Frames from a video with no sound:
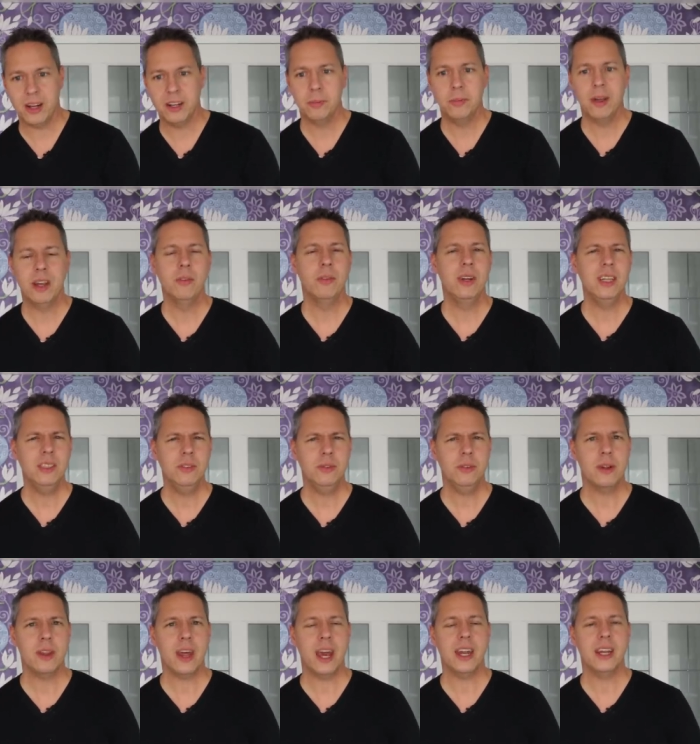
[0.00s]
And the main reason
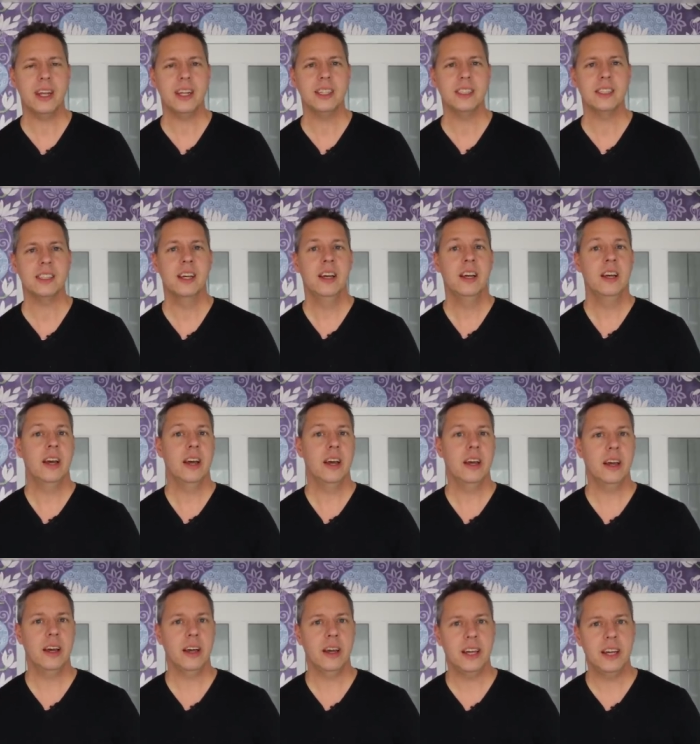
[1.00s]
for that is
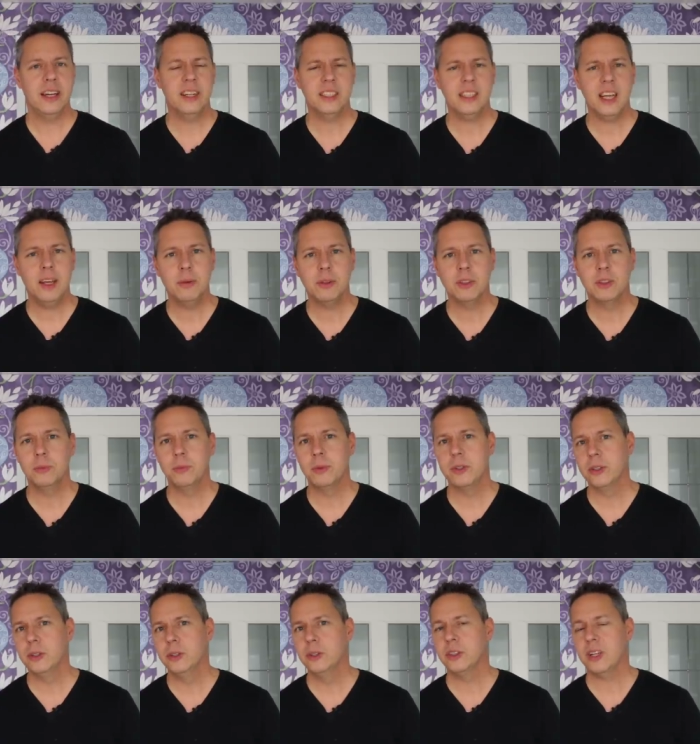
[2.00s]
uh, it is able to
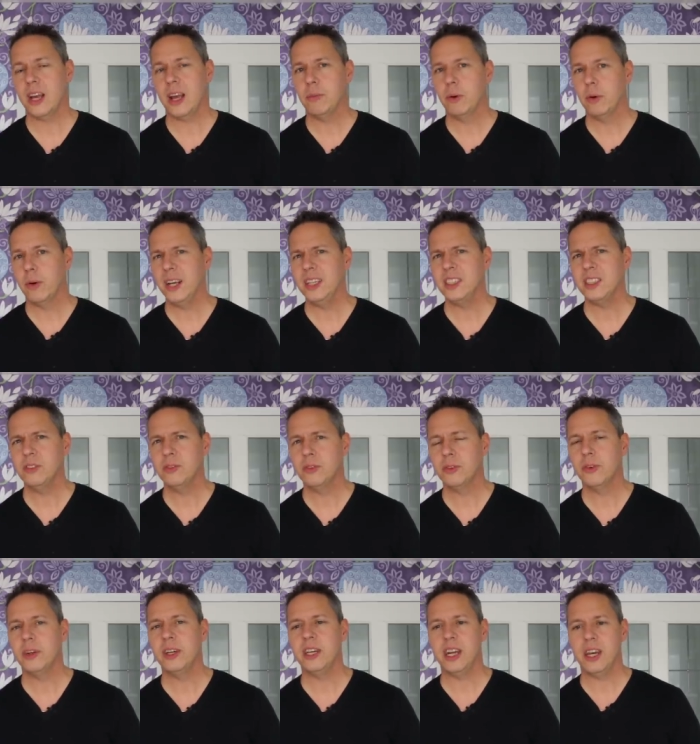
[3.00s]
produce
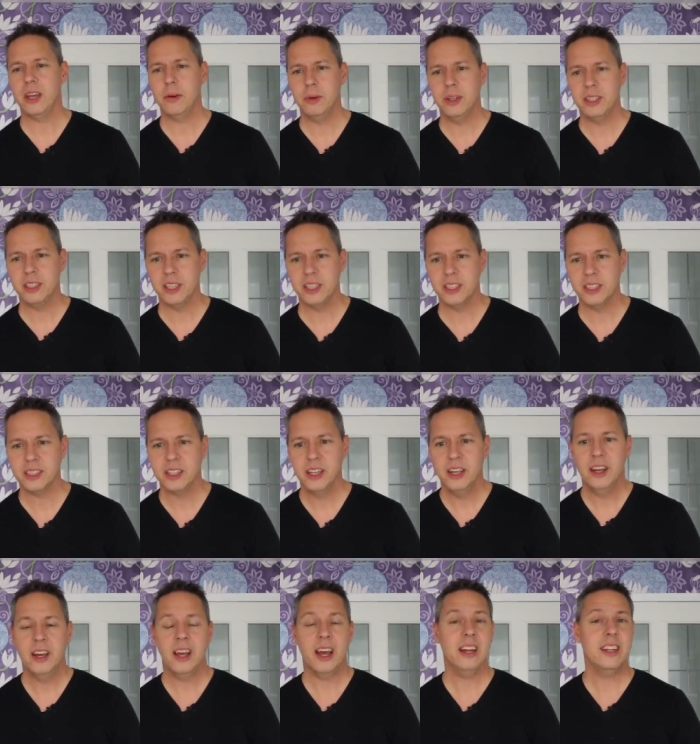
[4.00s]
aberration-free images
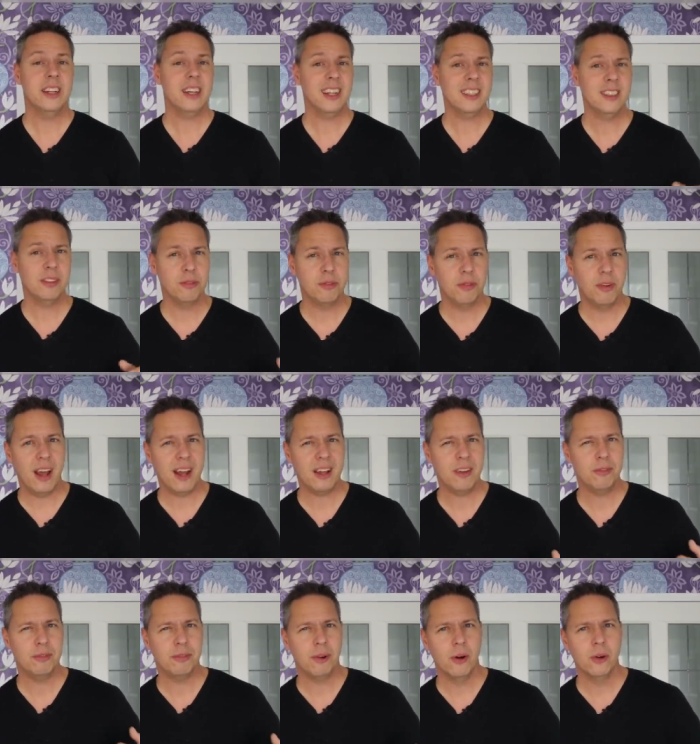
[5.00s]
and it has a
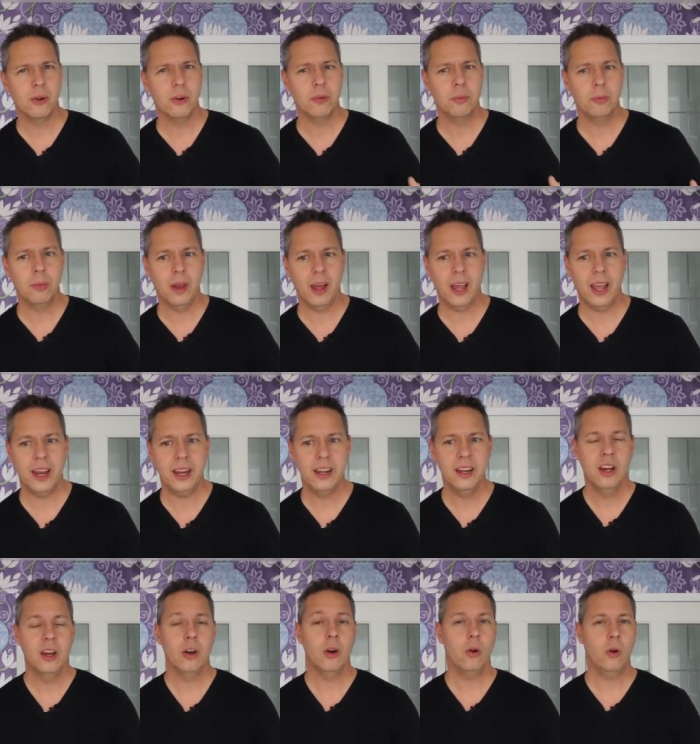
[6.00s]
flat focal
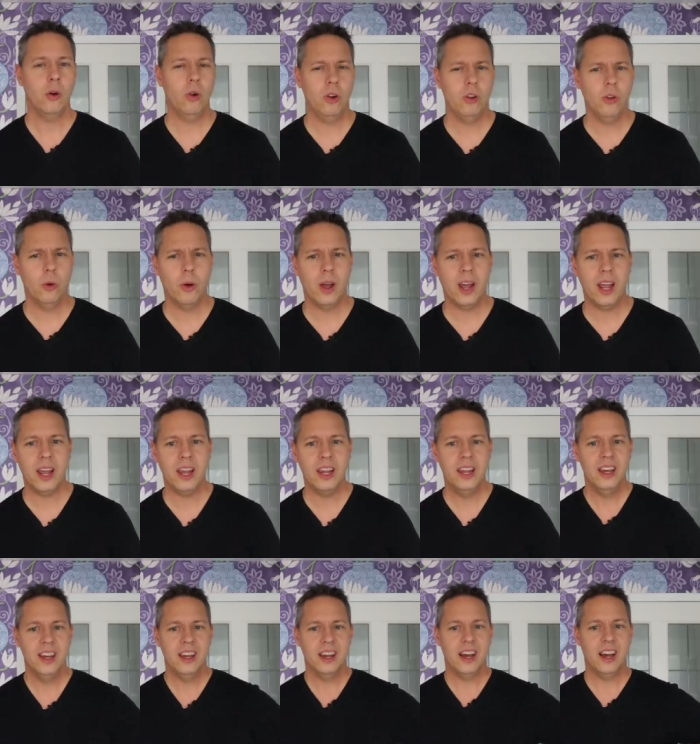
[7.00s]
plane all the
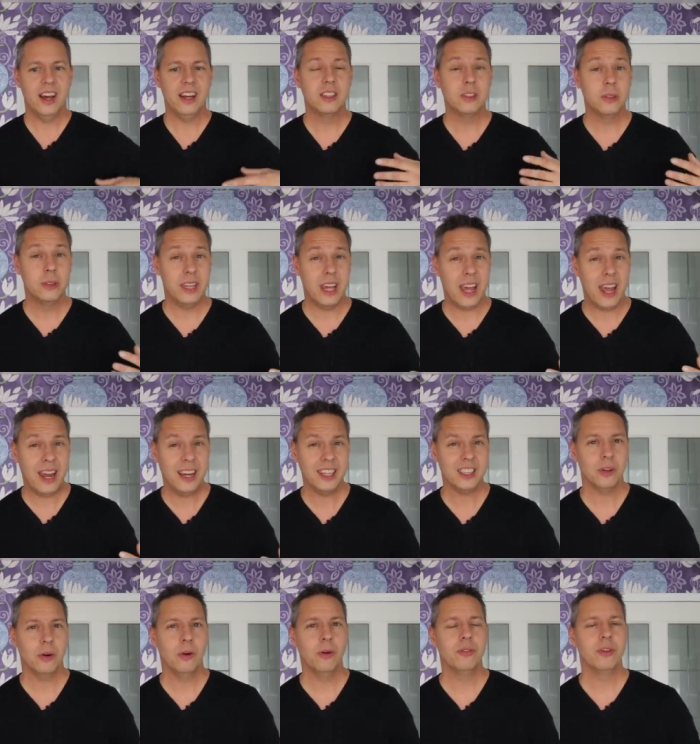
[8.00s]
way uh, to the
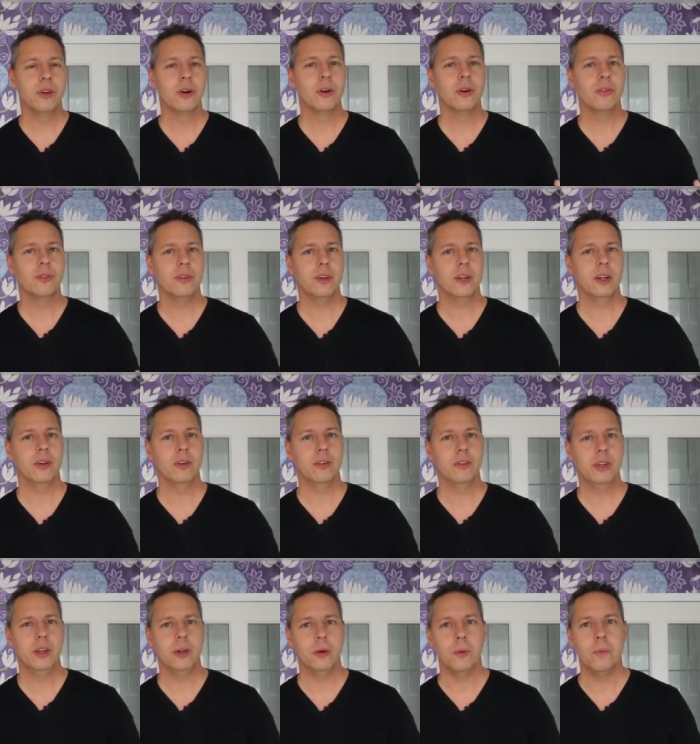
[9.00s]
edge of your field
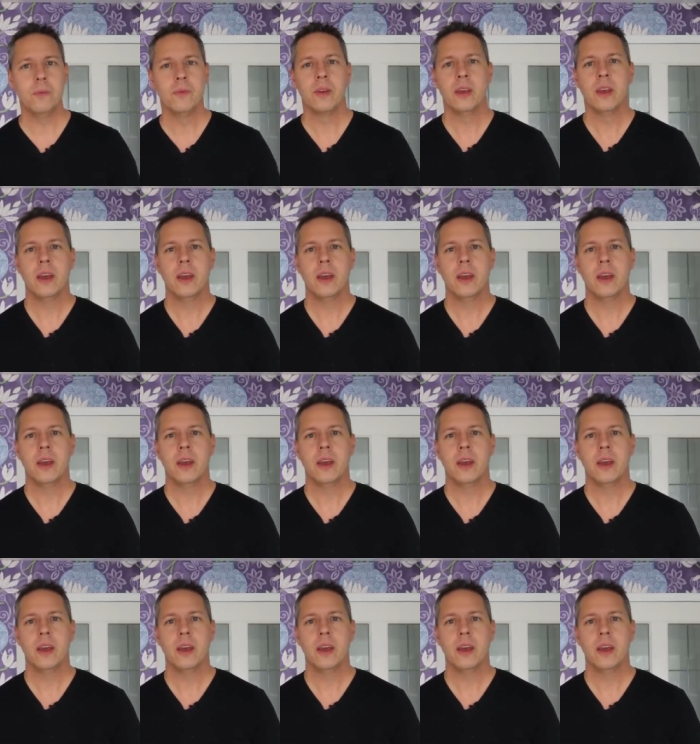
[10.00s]
of view.